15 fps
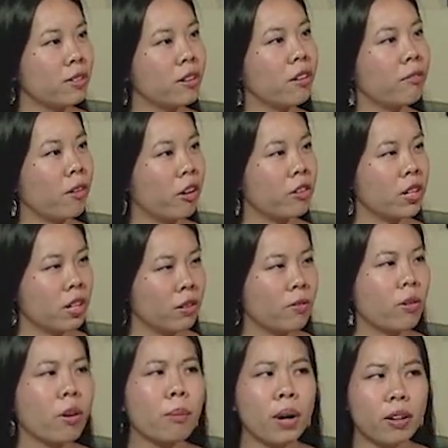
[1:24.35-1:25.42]
CFRD
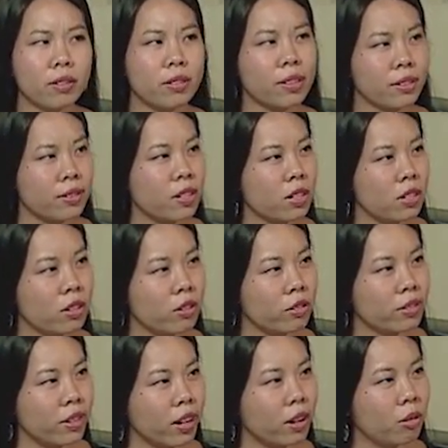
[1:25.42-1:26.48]
for about 16 years now,